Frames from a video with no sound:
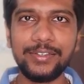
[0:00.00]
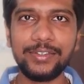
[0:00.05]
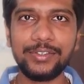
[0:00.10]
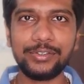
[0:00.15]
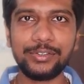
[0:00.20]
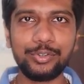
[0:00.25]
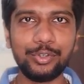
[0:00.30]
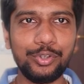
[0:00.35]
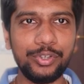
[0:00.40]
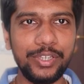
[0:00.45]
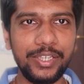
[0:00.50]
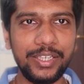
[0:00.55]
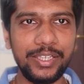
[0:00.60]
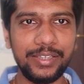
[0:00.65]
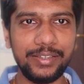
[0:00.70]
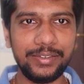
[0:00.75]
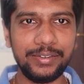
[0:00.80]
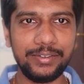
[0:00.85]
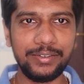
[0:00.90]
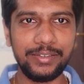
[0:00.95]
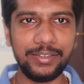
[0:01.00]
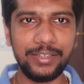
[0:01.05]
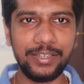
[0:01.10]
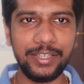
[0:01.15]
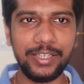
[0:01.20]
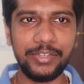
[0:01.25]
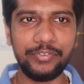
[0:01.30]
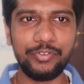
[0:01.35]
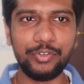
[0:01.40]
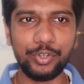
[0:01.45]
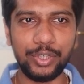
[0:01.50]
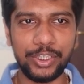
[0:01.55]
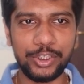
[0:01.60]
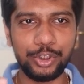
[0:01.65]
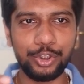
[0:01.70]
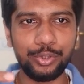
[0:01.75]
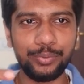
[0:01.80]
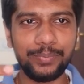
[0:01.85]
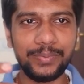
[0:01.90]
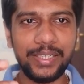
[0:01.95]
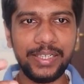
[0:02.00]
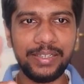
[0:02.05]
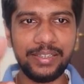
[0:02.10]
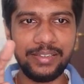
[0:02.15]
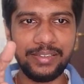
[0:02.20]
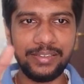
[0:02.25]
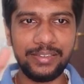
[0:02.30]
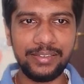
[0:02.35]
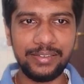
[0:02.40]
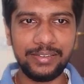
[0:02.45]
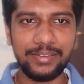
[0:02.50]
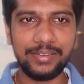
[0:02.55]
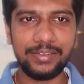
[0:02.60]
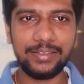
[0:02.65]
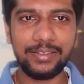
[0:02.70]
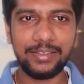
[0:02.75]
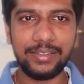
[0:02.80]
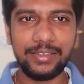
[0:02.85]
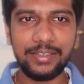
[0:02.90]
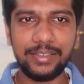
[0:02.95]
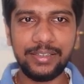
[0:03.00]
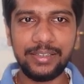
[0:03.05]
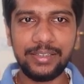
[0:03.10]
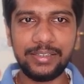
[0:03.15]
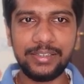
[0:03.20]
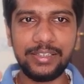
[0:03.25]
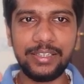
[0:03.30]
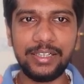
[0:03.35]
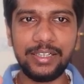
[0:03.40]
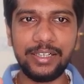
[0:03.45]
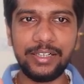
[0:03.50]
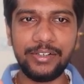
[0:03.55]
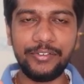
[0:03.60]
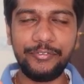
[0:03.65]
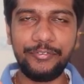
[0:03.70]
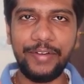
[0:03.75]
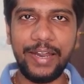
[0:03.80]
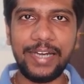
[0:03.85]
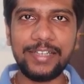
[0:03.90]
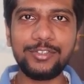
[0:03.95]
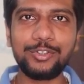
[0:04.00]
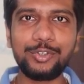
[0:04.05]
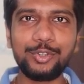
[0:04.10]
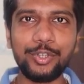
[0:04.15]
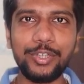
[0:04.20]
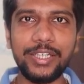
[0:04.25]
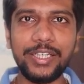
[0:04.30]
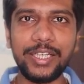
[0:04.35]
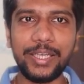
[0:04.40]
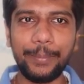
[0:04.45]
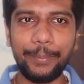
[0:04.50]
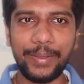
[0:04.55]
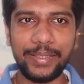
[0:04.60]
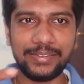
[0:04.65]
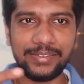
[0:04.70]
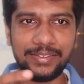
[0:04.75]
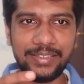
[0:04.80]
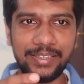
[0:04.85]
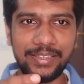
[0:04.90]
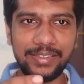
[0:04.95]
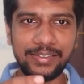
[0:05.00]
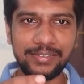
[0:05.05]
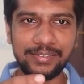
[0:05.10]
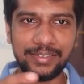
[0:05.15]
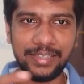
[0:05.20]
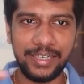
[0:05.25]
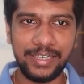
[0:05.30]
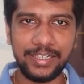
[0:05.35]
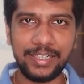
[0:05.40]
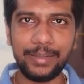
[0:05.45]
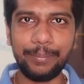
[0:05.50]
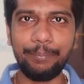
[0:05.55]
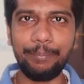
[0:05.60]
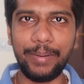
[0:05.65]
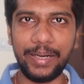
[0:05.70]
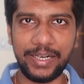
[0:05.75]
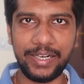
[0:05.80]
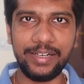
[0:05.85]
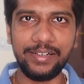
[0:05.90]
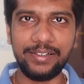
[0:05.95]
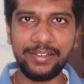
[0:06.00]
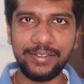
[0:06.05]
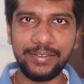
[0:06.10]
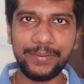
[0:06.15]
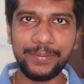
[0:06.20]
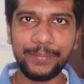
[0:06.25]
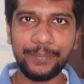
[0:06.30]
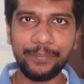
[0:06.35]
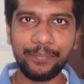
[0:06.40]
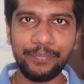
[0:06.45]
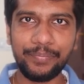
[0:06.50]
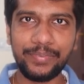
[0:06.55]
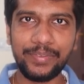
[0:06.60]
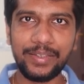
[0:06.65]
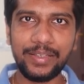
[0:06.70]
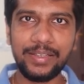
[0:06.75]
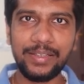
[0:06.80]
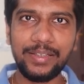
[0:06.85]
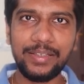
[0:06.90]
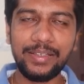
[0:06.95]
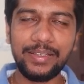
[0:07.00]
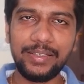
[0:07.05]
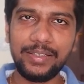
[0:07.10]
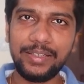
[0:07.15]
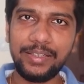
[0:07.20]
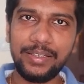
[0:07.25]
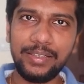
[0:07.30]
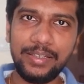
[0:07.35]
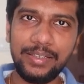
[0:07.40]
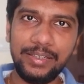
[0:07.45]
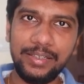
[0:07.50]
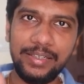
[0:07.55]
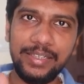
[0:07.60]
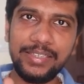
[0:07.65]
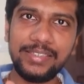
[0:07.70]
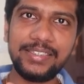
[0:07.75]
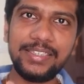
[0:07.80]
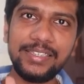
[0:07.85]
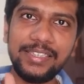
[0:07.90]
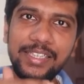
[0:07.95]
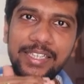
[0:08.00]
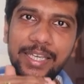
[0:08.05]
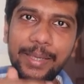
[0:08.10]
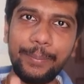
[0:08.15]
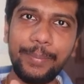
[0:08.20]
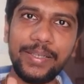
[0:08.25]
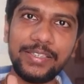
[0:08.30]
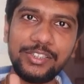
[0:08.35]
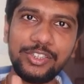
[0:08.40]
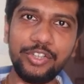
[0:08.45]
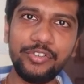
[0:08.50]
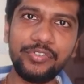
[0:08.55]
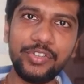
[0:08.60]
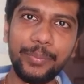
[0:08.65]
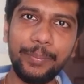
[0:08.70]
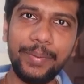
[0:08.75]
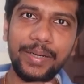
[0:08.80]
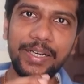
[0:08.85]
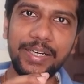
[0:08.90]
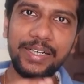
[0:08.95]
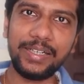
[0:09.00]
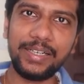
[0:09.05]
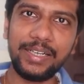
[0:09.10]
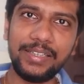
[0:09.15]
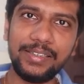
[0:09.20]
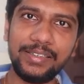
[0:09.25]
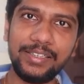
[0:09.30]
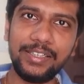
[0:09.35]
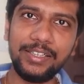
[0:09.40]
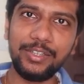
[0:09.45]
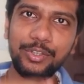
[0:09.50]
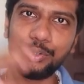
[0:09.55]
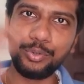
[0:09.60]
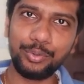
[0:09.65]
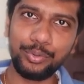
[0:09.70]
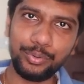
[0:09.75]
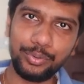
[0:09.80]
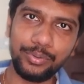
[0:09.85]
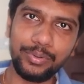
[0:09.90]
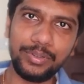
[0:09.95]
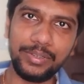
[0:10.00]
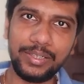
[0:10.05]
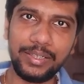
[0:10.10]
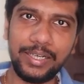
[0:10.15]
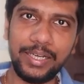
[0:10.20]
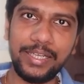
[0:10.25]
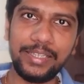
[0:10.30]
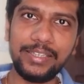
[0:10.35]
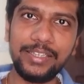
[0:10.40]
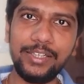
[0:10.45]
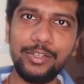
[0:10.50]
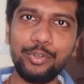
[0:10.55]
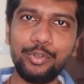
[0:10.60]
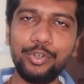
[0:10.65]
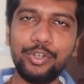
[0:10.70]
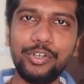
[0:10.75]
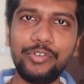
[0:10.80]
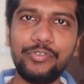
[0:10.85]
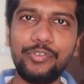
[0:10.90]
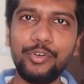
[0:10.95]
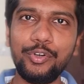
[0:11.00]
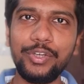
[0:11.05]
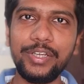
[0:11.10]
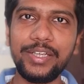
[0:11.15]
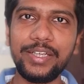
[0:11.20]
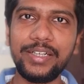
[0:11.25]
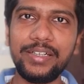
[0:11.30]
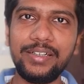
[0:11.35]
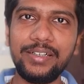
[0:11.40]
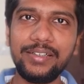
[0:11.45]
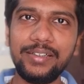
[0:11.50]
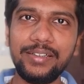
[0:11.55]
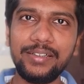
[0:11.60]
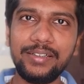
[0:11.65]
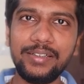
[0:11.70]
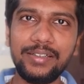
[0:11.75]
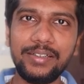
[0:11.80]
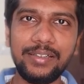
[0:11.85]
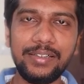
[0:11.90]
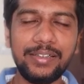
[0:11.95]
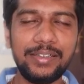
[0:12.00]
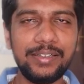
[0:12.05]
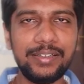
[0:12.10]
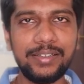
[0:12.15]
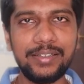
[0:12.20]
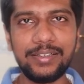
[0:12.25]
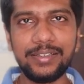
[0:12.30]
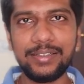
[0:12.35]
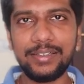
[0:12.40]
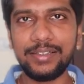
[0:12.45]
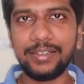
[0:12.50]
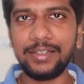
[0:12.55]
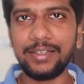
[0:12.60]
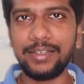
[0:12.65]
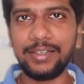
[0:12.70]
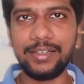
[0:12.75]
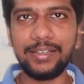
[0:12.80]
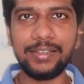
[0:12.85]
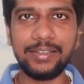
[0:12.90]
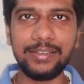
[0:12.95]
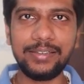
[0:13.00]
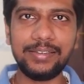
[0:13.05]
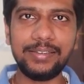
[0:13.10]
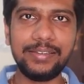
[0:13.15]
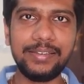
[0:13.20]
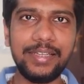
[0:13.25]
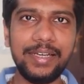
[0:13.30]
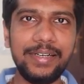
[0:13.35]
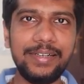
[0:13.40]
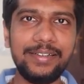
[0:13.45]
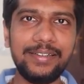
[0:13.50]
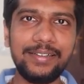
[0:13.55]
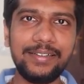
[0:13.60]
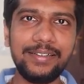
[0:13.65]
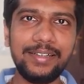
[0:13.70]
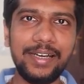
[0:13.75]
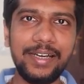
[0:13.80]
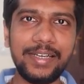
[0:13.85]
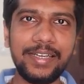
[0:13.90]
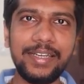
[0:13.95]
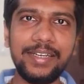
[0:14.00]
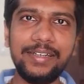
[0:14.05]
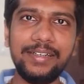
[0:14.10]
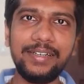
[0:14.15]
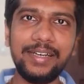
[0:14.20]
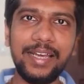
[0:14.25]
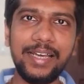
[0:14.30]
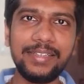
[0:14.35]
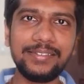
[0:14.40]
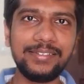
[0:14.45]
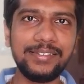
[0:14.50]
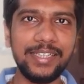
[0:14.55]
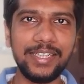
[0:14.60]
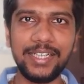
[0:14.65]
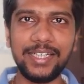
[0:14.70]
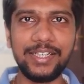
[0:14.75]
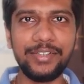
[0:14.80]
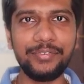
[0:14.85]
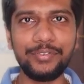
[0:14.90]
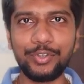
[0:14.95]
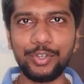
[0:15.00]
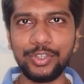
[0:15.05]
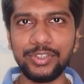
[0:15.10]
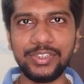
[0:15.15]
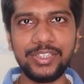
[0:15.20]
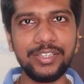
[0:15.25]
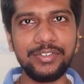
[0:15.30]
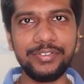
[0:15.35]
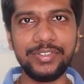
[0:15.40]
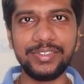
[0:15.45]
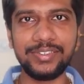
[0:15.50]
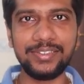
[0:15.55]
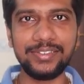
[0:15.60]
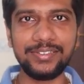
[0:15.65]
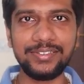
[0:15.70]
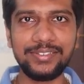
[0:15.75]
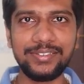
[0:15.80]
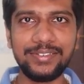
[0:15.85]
So if you assume that the fat storing capacity is like a bucket, reaching the capacity of the bucket and then overflowing it, that again has negative consequences.